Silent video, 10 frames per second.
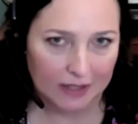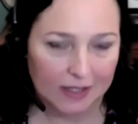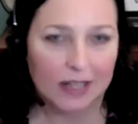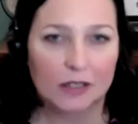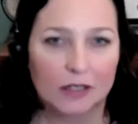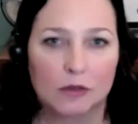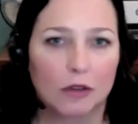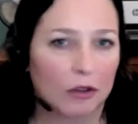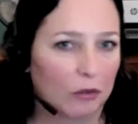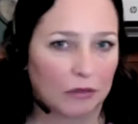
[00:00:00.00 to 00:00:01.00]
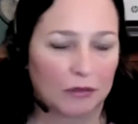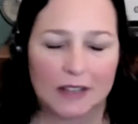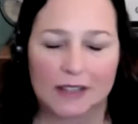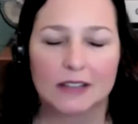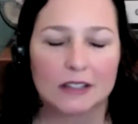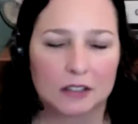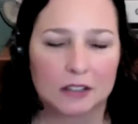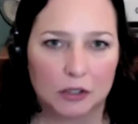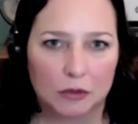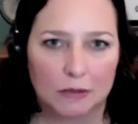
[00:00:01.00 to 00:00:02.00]
The status quo has nothing to
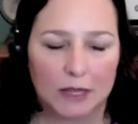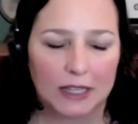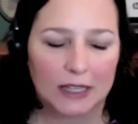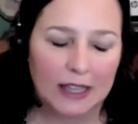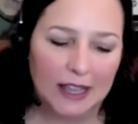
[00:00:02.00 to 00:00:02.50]
do with me.